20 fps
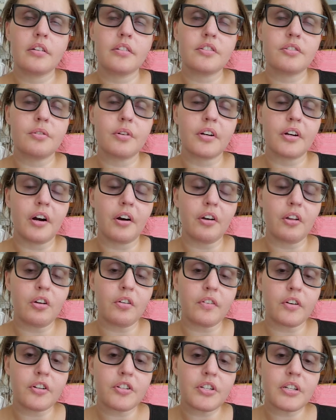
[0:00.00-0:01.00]
do a
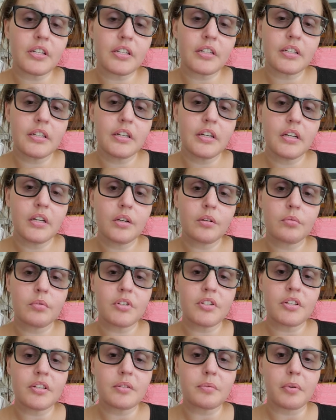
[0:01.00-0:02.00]
cardioversion,
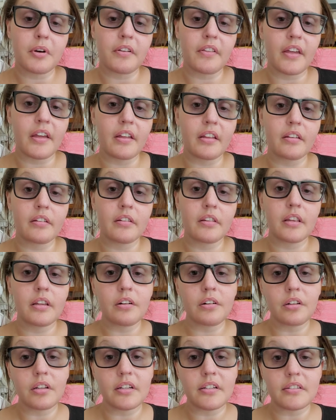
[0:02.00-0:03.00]
which is where they
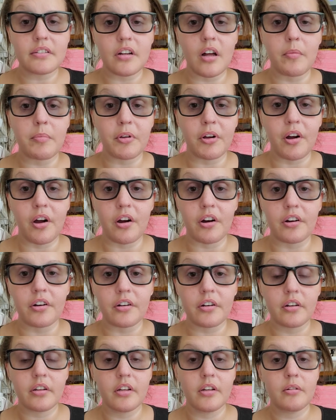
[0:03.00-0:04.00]
literally stop your heart
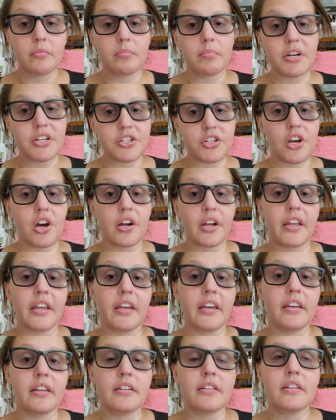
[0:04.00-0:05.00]
by shocking
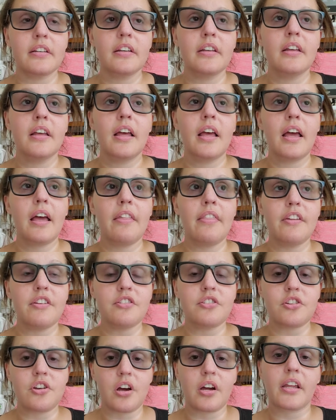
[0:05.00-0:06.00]
it and then
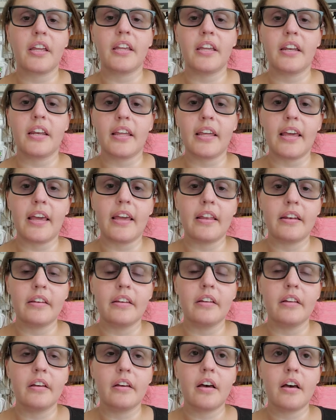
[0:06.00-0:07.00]
shocking it
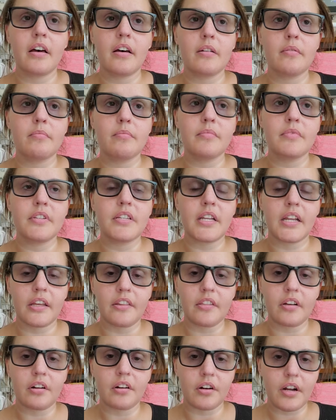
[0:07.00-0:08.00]
again to
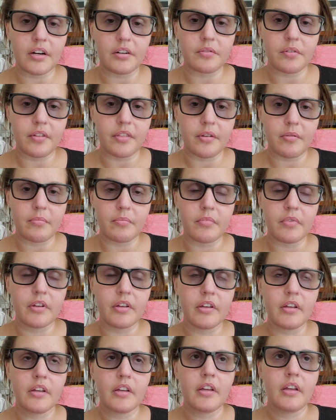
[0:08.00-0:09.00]
get the correct rhythm.
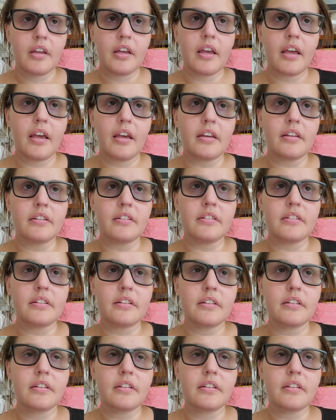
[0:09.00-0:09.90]
And